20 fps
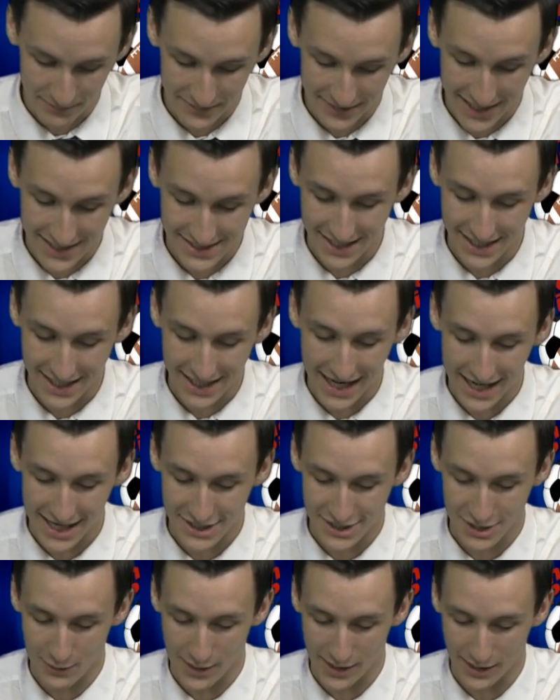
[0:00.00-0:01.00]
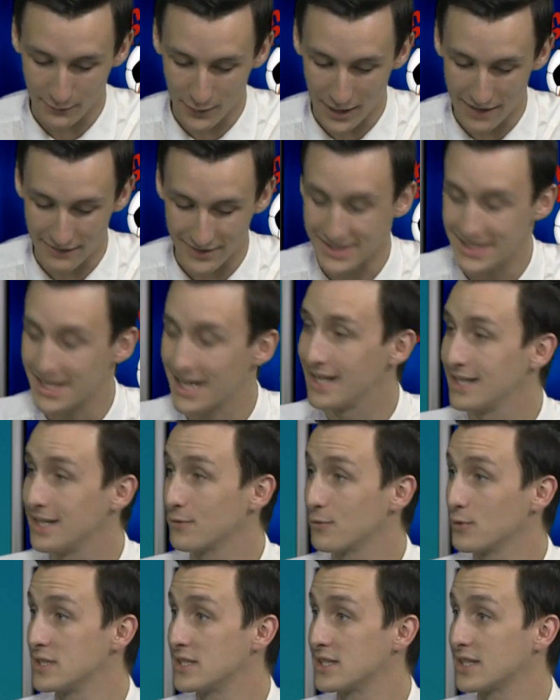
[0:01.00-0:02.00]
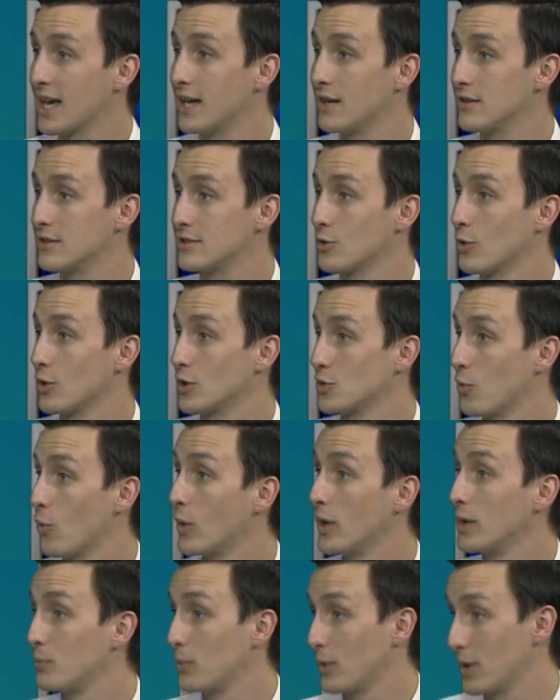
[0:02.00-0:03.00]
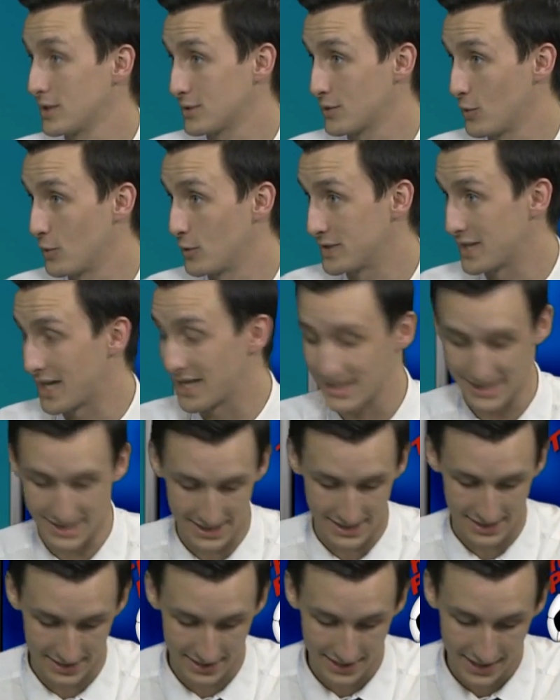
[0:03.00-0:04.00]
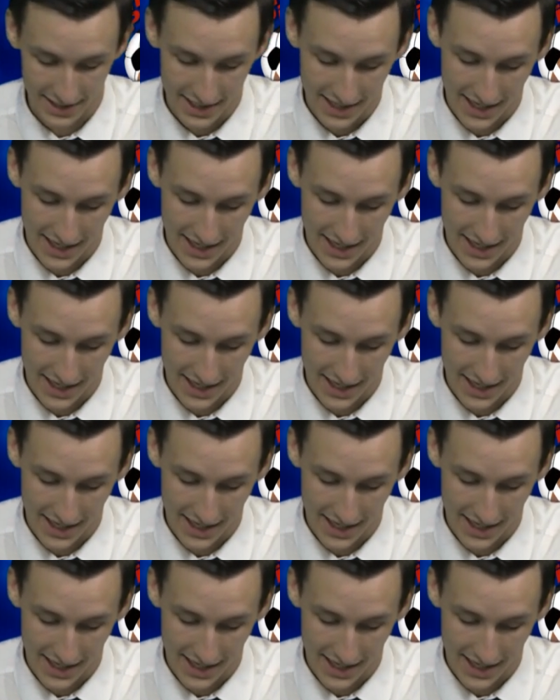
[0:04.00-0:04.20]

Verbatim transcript: They set an NHL record for having 10 different skaters score 20 plus goals that season. Yep.